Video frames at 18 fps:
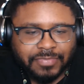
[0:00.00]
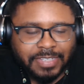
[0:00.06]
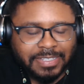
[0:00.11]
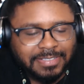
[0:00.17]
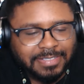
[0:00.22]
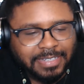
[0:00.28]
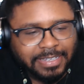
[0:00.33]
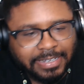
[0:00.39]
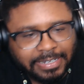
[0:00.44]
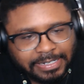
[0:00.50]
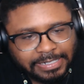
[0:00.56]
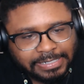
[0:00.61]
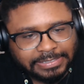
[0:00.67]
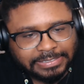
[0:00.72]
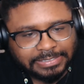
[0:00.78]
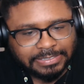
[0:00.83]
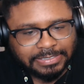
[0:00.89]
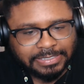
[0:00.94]
That's time how they
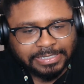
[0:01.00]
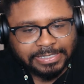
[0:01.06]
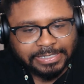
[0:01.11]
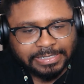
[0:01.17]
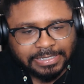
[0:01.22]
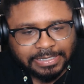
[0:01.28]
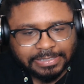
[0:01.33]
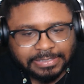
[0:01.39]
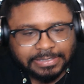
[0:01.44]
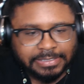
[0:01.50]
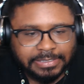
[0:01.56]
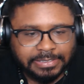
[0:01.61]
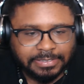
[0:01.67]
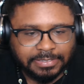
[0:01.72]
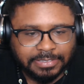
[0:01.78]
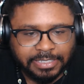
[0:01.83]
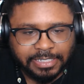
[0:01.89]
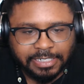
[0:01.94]
can just kick it like
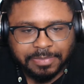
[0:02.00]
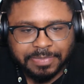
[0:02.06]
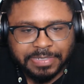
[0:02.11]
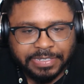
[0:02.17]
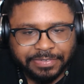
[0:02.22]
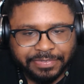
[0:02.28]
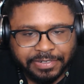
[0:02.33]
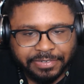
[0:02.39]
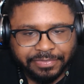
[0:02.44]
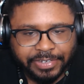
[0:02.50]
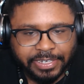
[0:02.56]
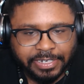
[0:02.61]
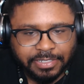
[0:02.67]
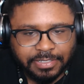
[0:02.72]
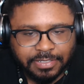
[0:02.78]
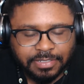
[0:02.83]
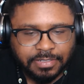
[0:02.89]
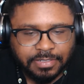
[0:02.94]
that to get themselves an
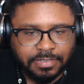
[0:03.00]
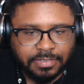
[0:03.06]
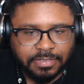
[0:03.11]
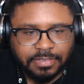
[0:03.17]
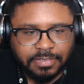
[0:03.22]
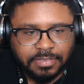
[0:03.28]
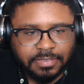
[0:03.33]
advantage.